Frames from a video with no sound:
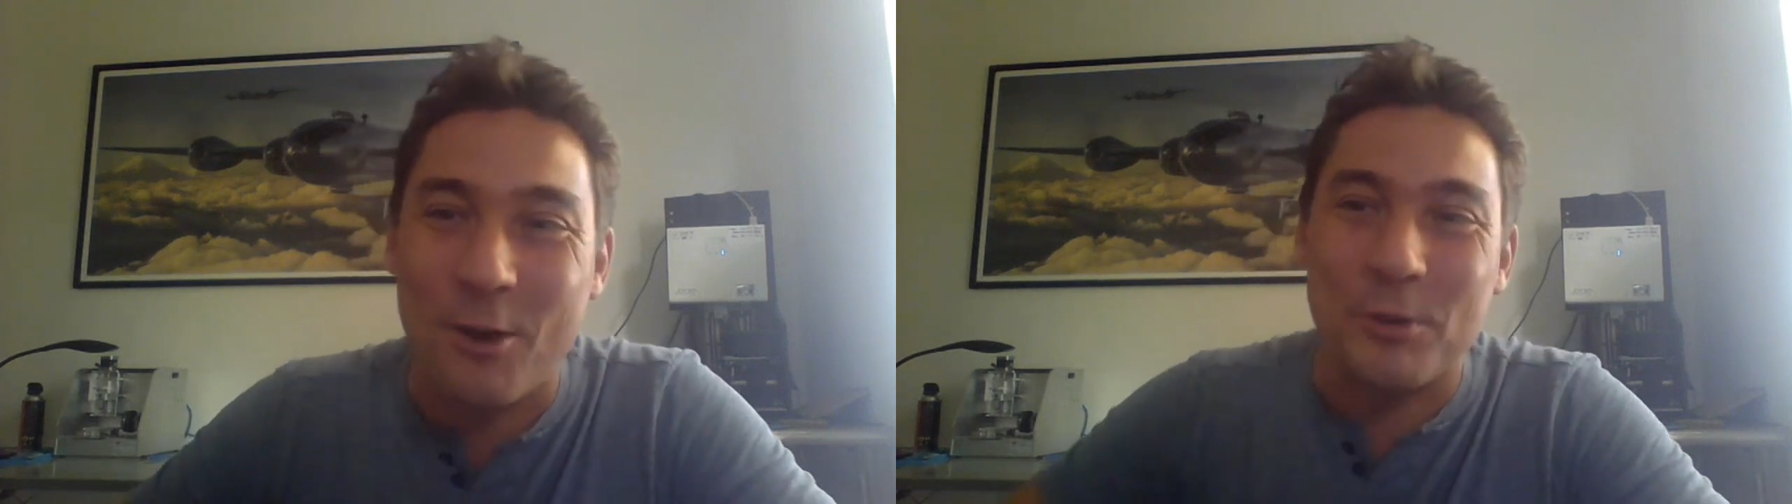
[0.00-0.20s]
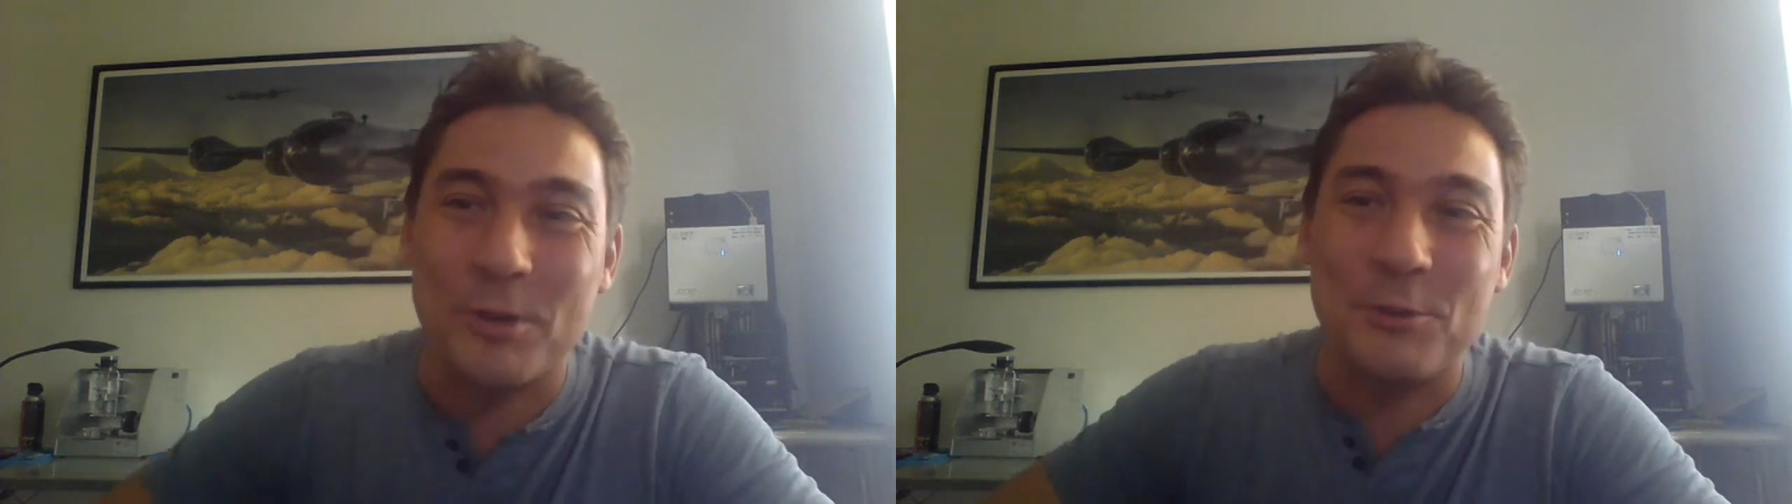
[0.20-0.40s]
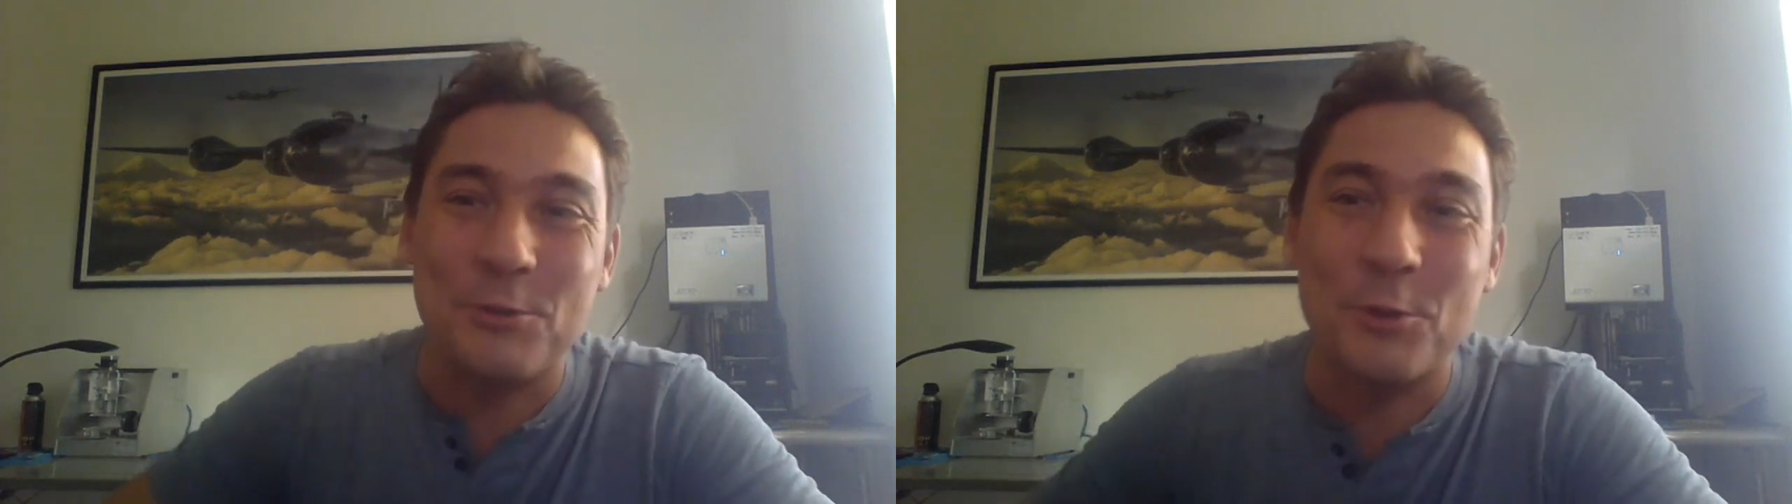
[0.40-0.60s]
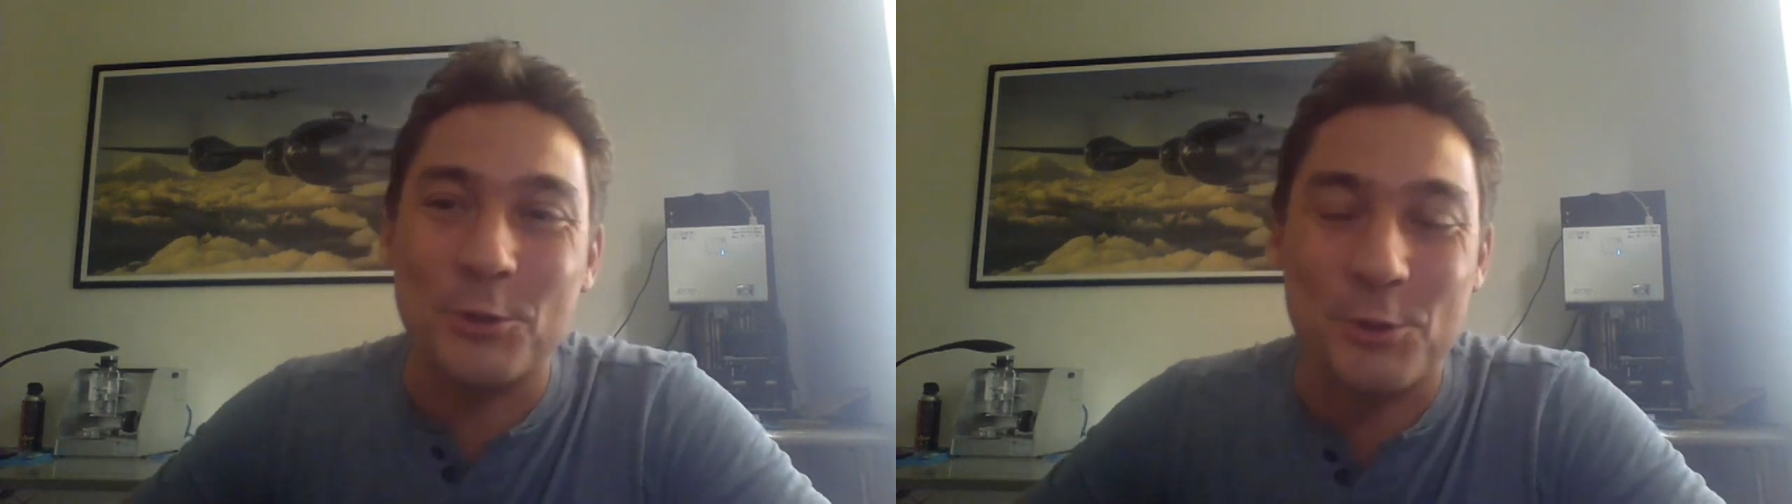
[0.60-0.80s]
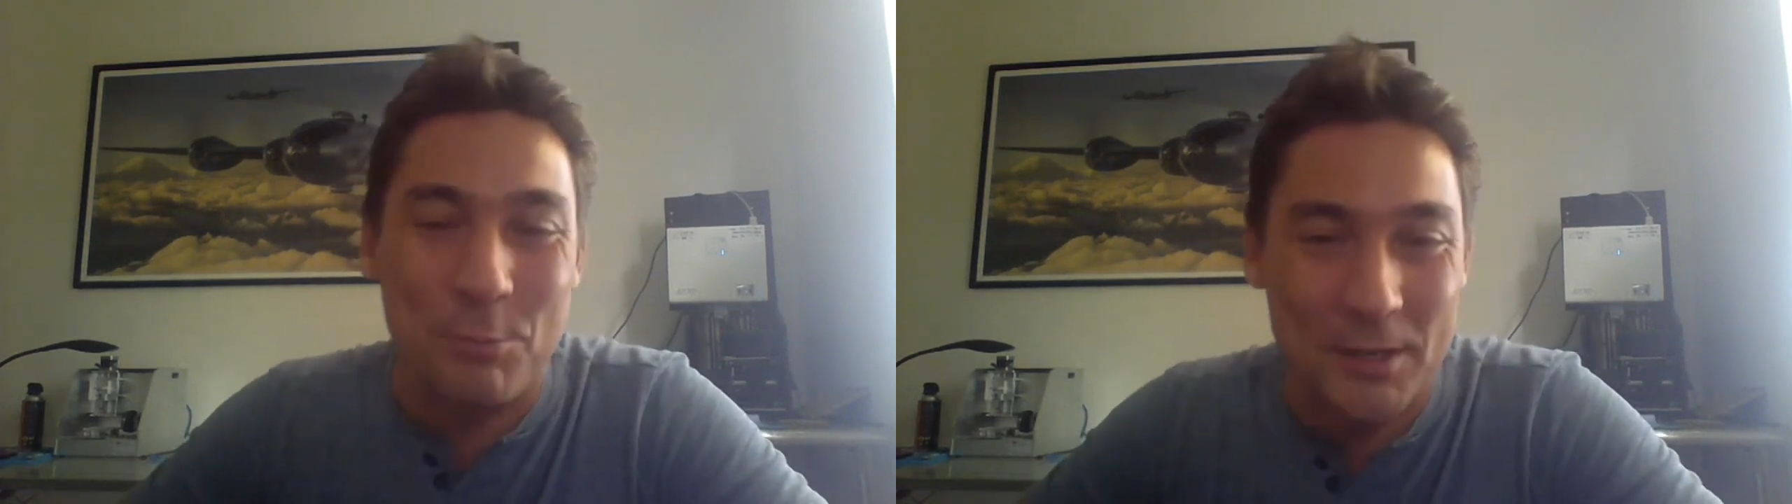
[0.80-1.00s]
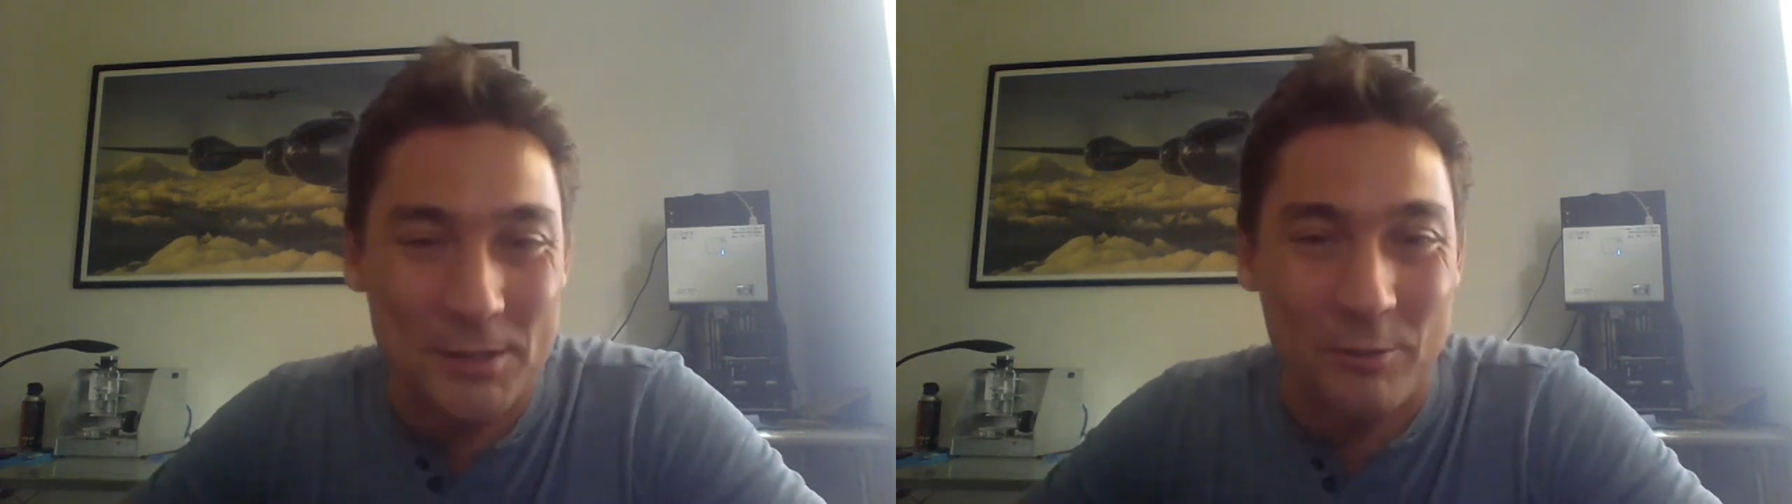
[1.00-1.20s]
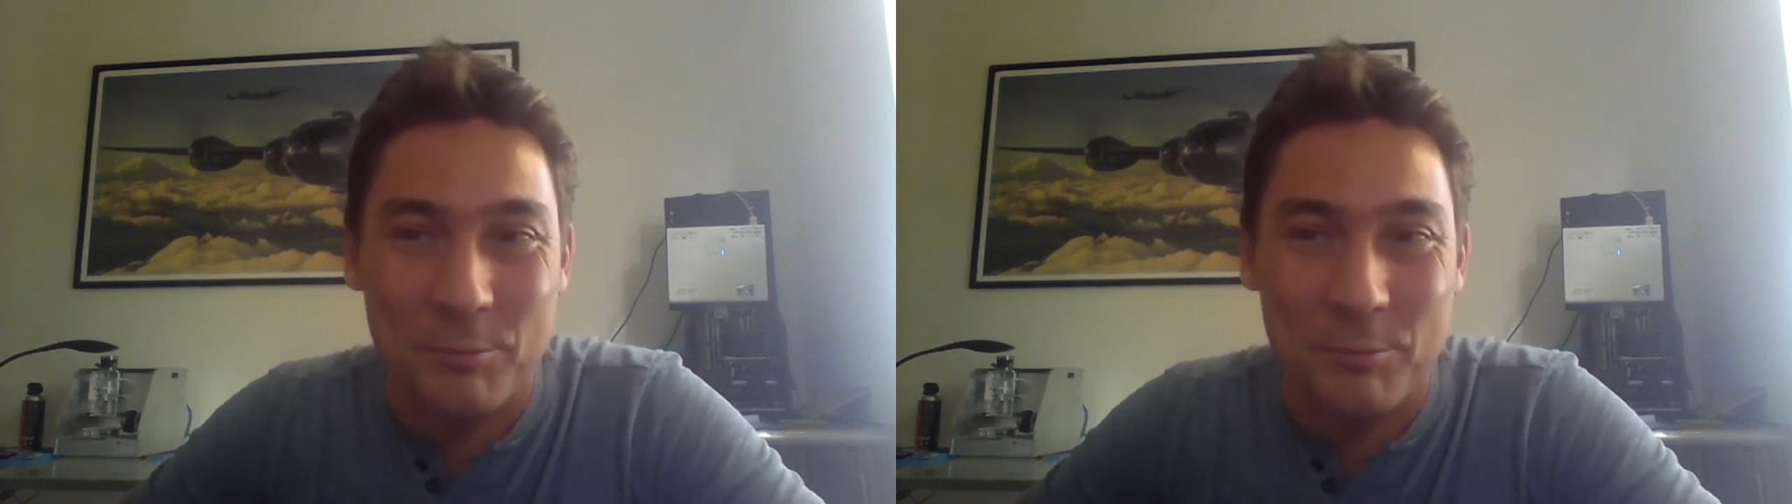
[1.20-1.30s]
already knew other parts of